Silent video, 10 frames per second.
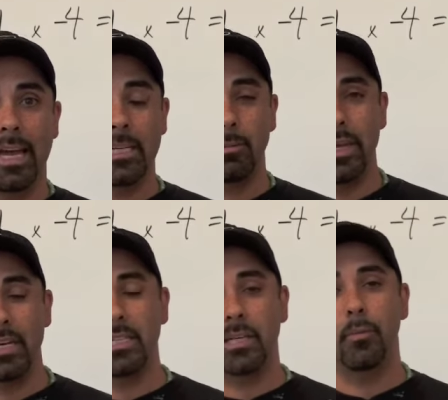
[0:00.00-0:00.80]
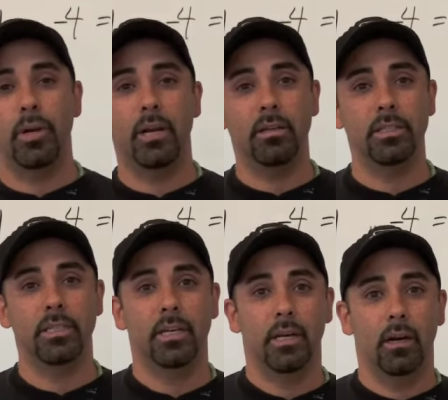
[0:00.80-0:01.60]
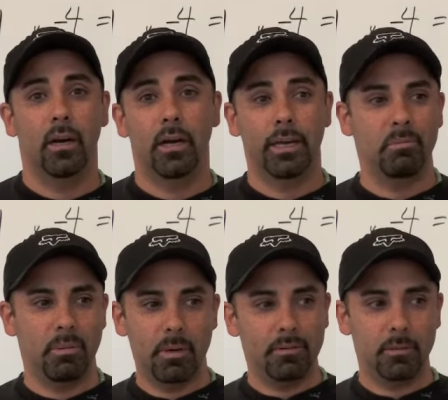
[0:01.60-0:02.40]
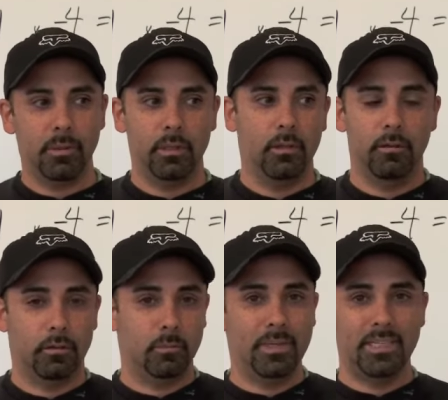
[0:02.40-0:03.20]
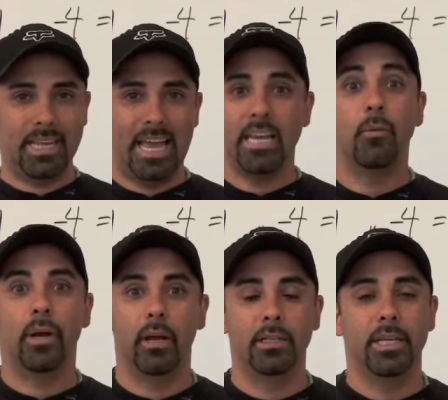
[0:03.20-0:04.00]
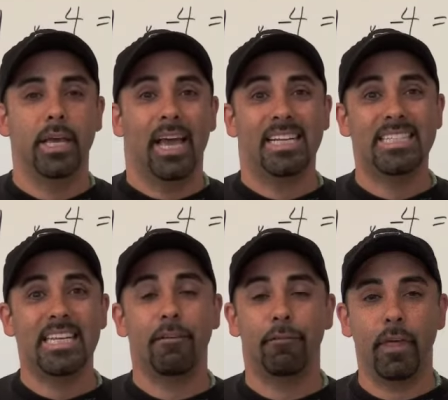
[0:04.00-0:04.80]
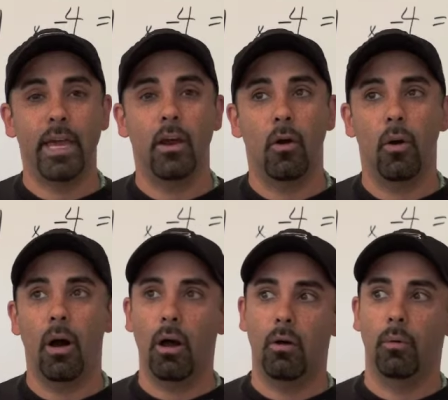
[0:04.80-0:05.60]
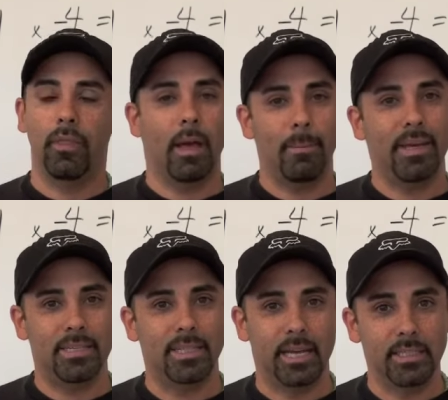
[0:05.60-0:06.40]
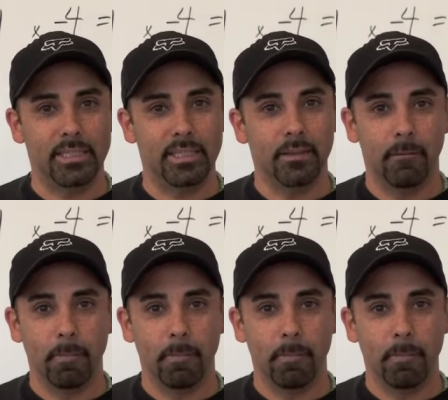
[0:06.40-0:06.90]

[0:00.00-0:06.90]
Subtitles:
Explain it to someone else, maybe not somebody they love, just anyone else, and see if they go, oh, well, that makes sense.